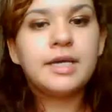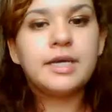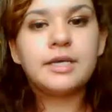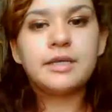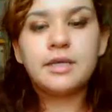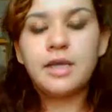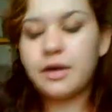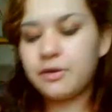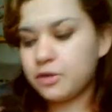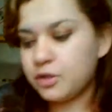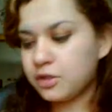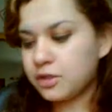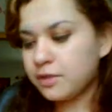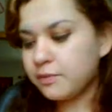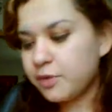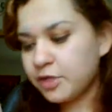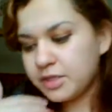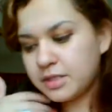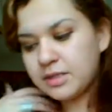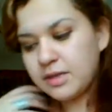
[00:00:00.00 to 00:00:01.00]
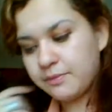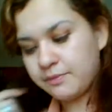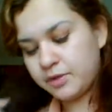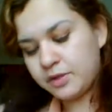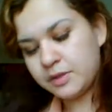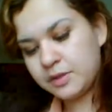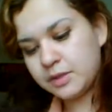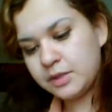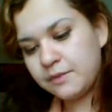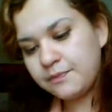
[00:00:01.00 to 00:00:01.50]
and now you're gonna put the
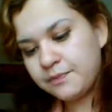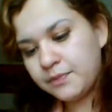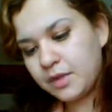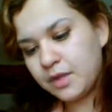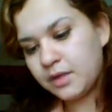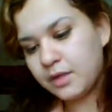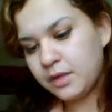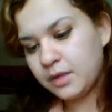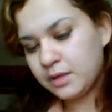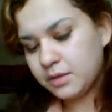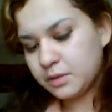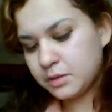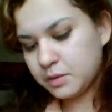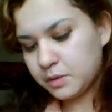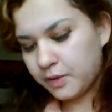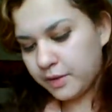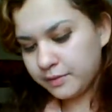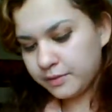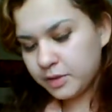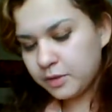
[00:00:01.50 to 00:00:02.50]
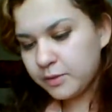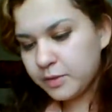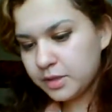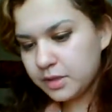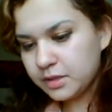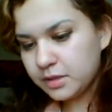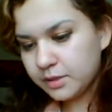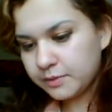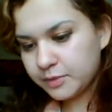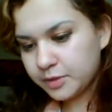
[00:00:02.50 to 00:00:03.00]
numbers. So I'm gonna put
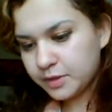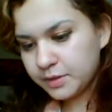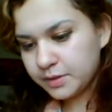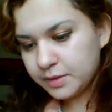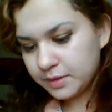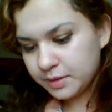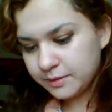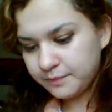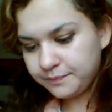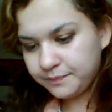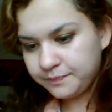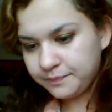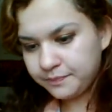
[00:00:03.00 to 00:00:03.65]
the numbers.